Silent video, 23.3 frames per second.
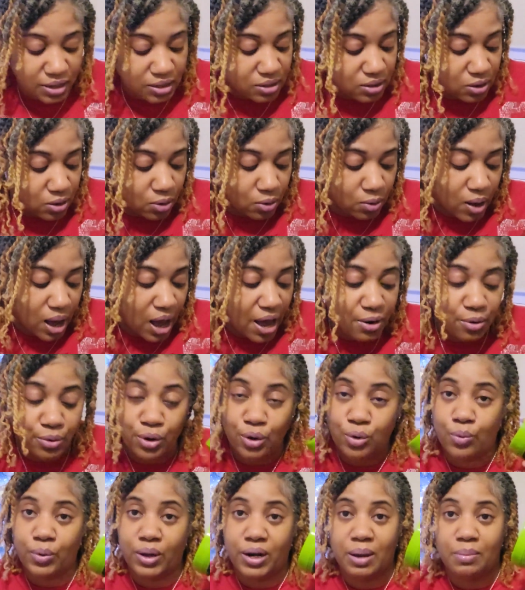So I don't
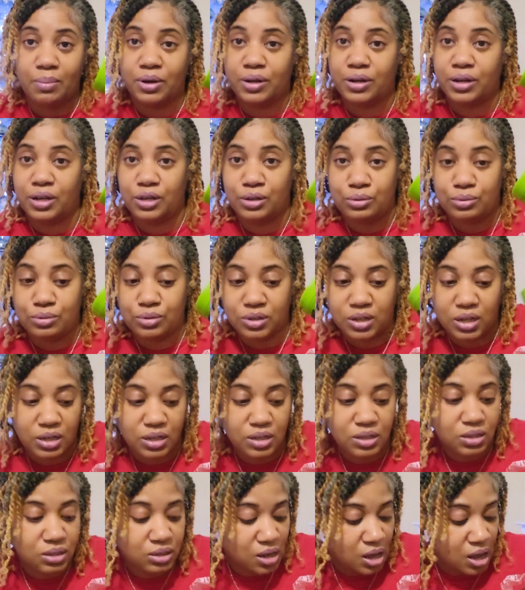know when I'm going to use
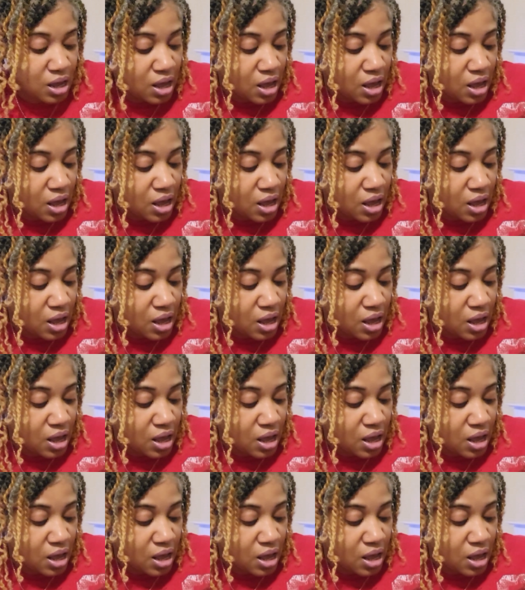this,